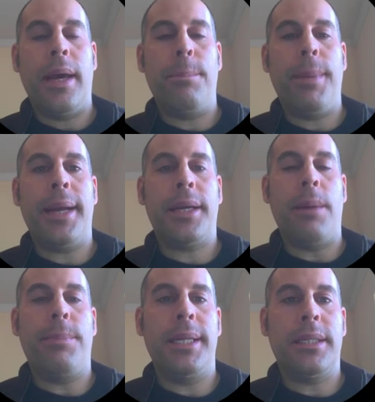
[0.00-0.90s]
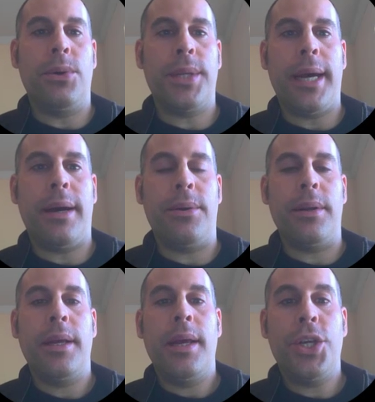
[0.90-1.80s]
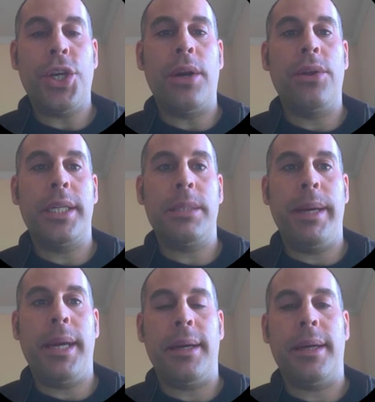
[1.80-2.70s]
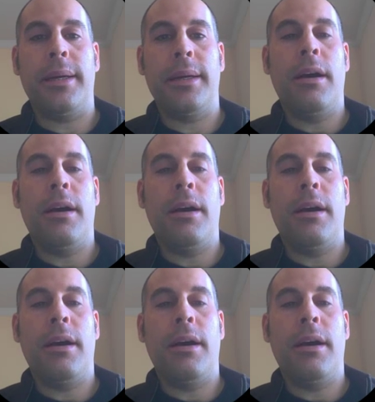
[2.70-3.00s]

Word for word: and bad companies go down, generally speaking.